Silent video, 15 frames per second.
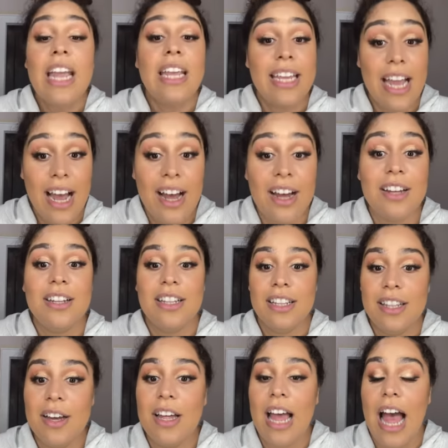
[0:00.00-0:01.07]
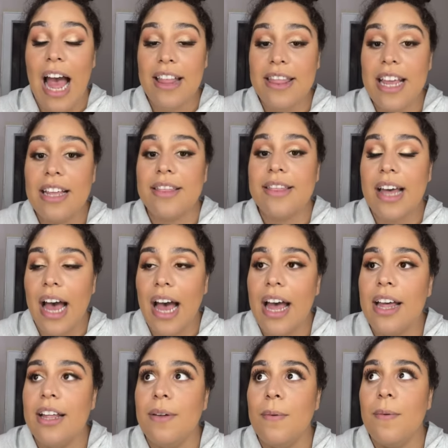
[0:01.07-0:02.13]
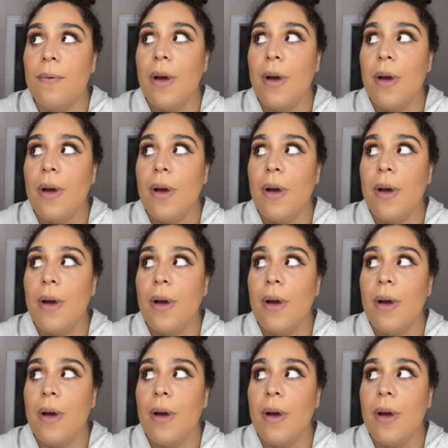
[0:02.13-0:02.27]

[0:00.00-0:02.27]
yeah, the I think that